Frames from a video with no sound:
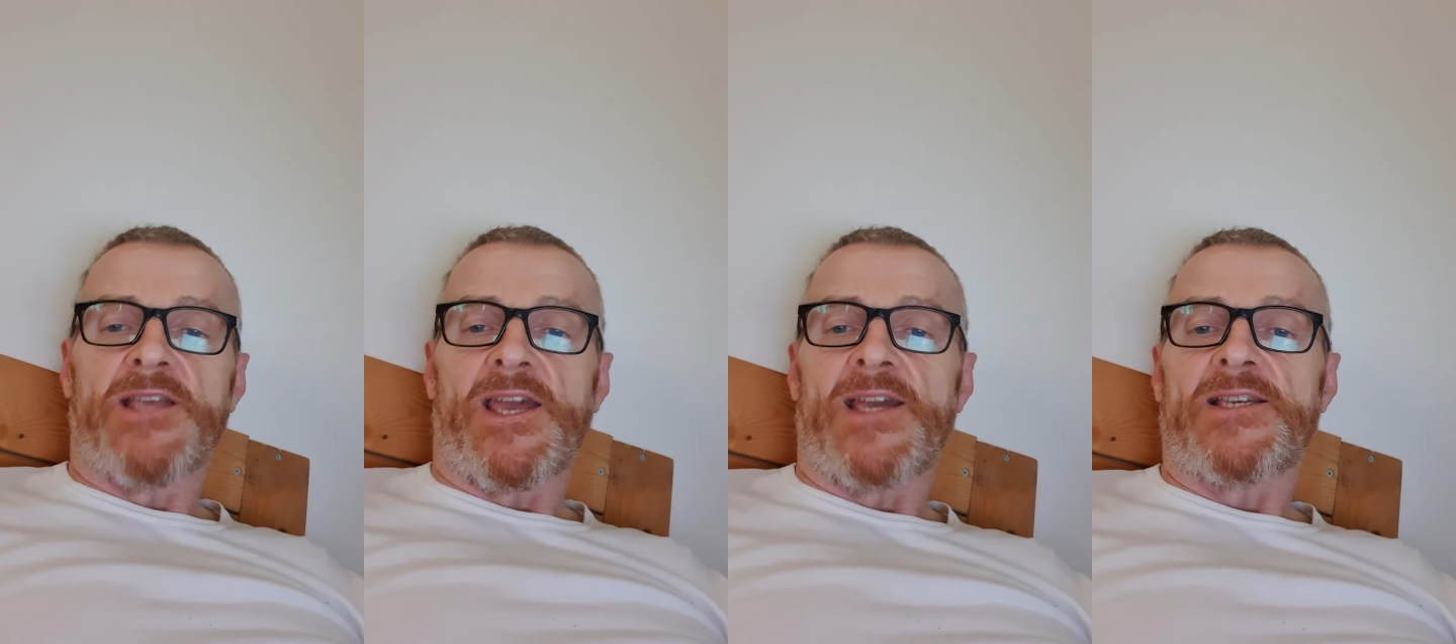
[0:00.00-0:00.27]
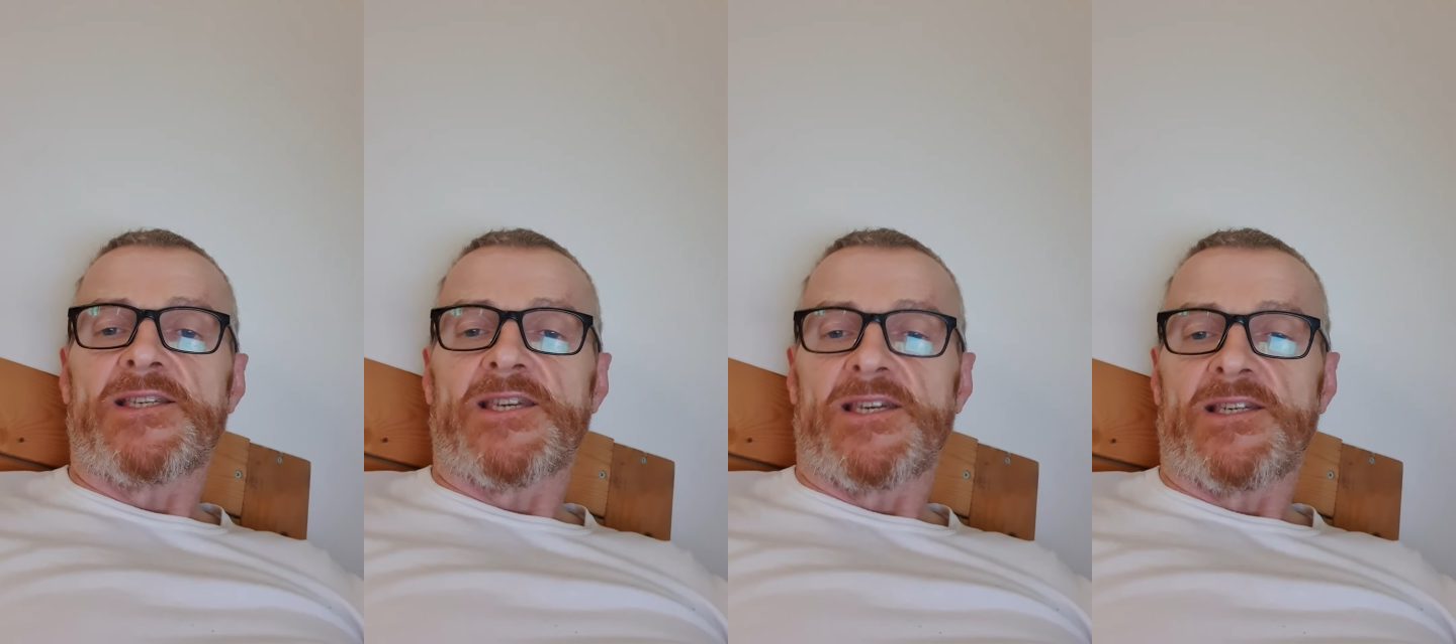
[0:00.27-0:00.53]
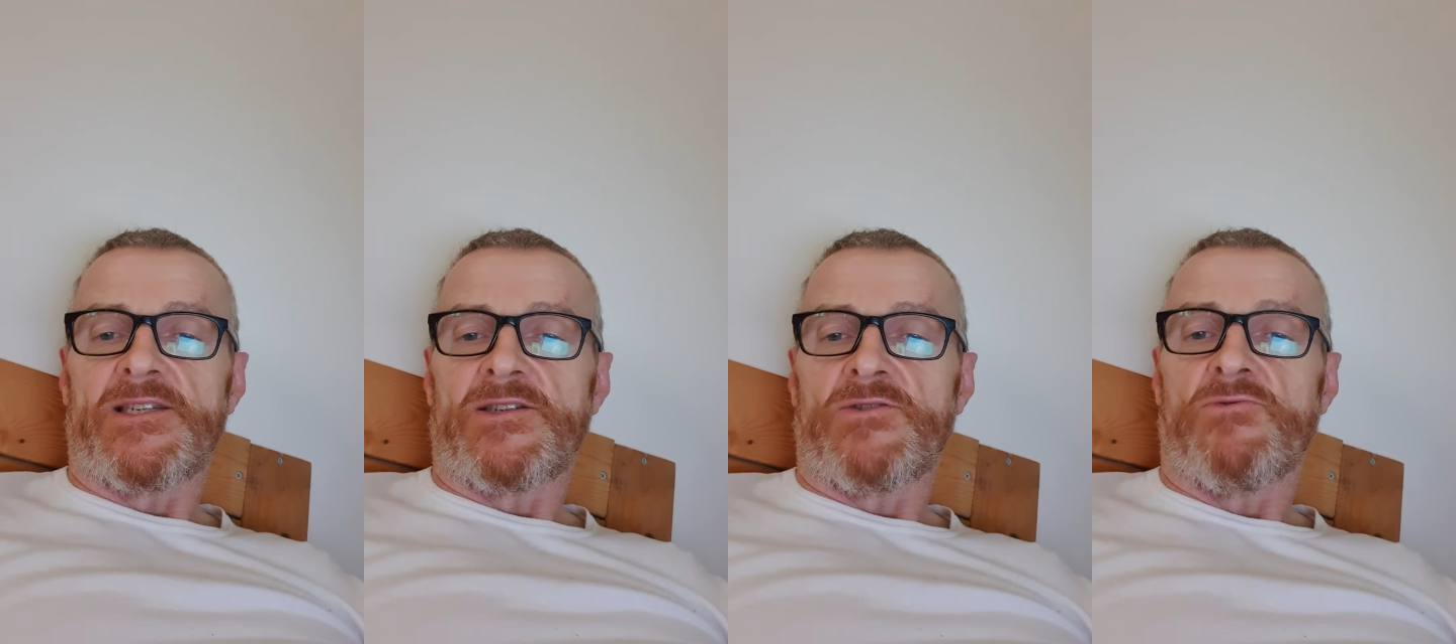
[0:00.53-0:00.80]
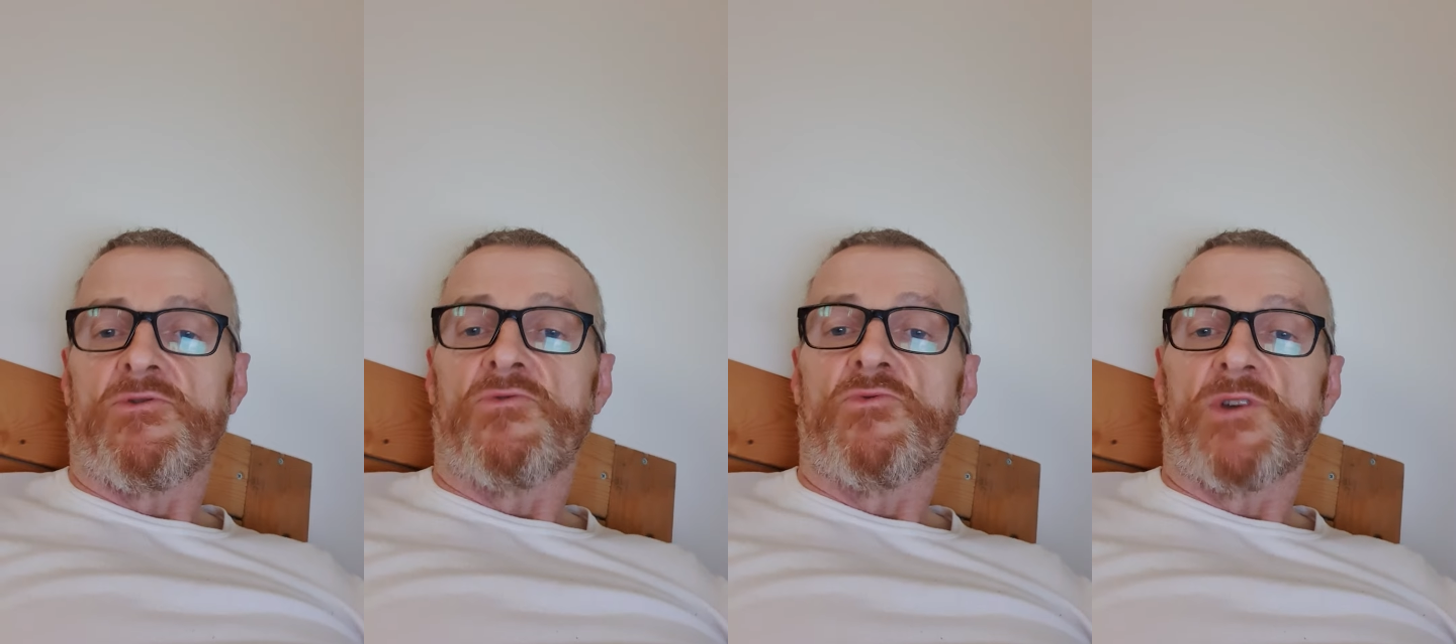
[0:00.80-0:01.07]
access to
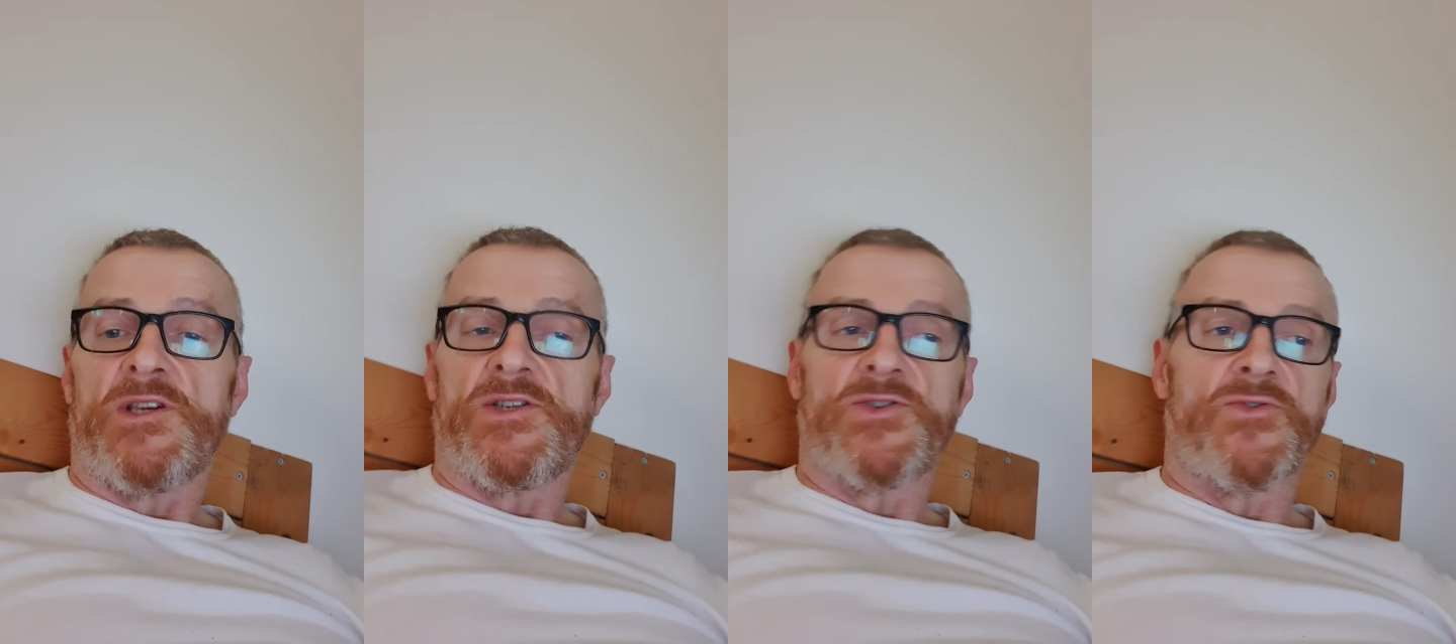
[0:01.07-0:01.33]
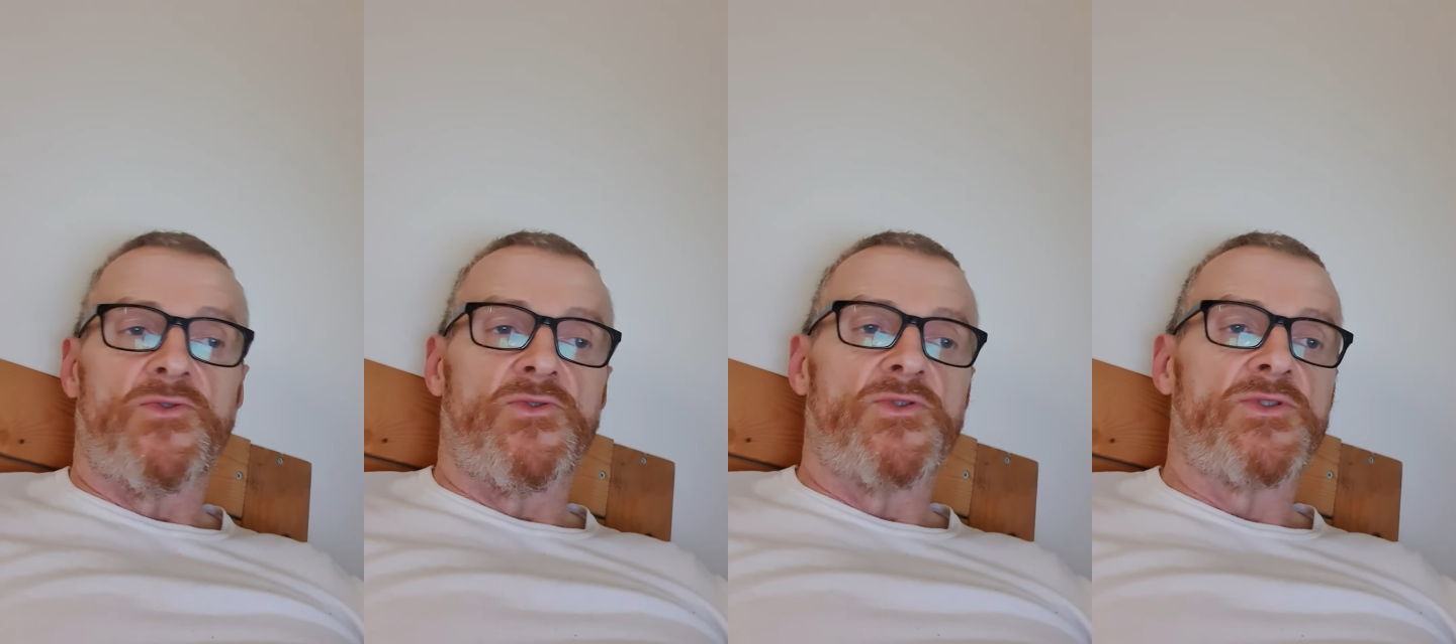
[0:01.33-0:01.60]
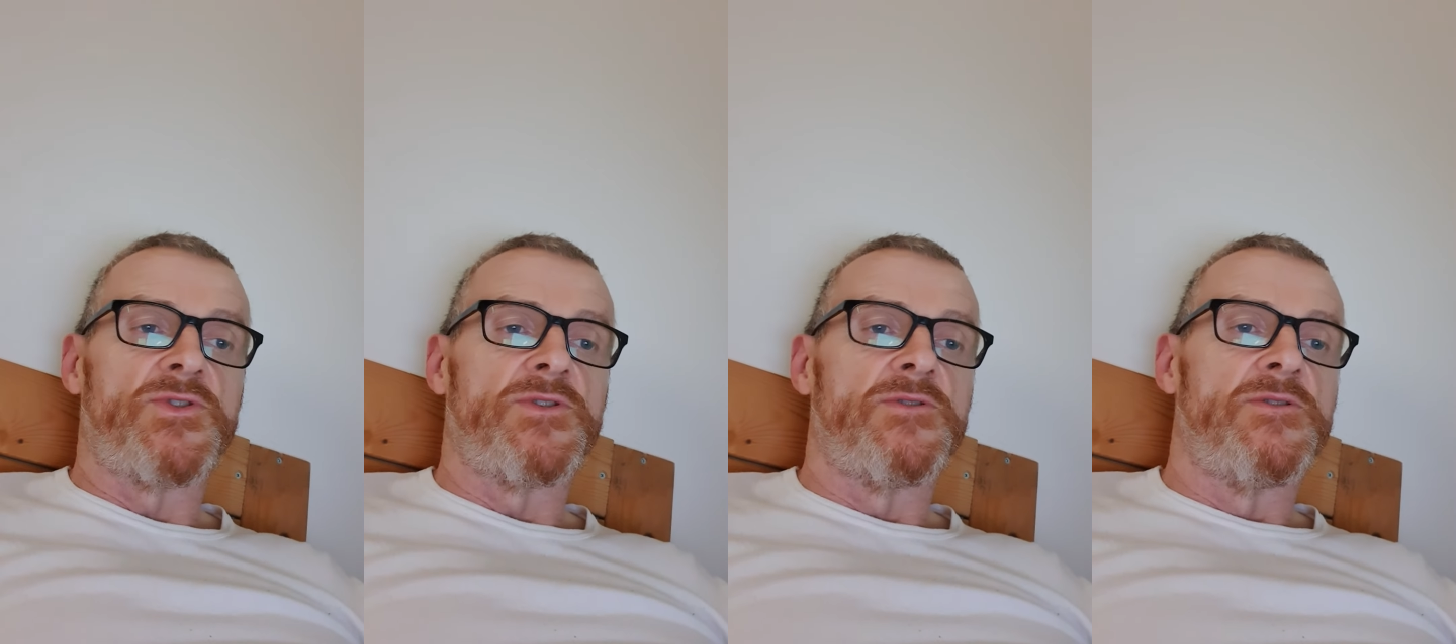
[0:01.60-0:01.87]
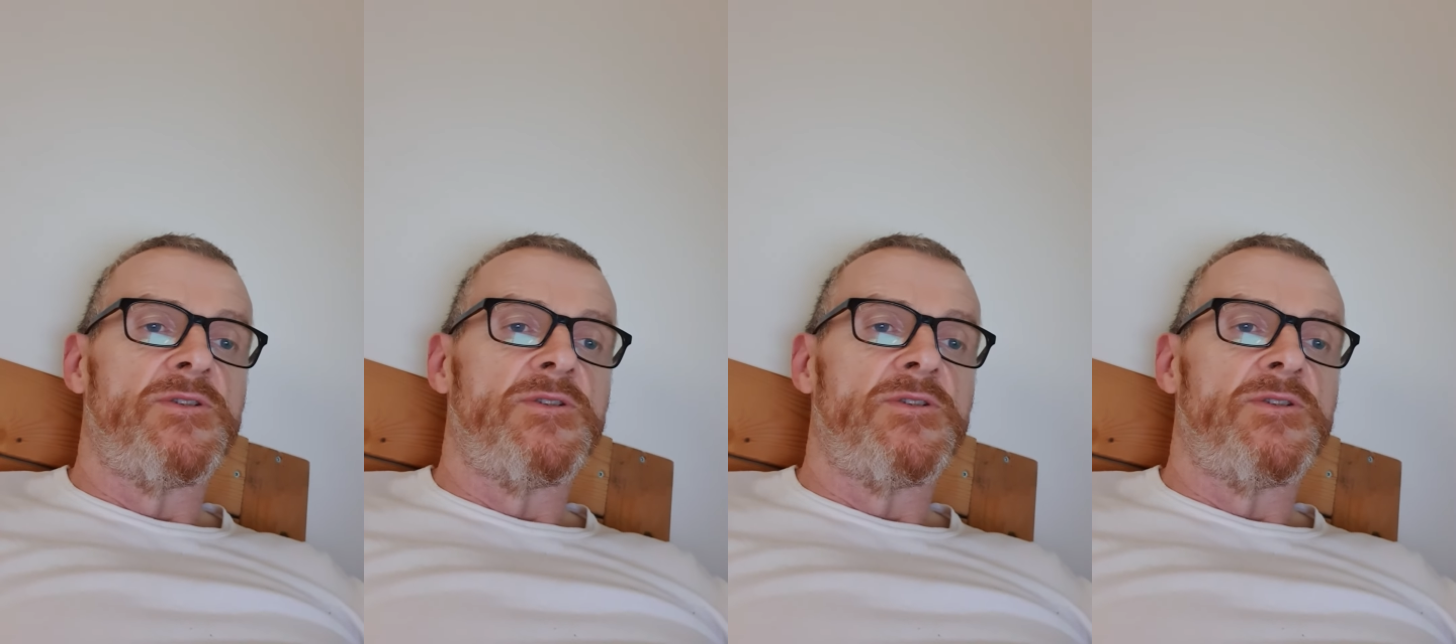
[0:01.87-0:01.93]
a resource,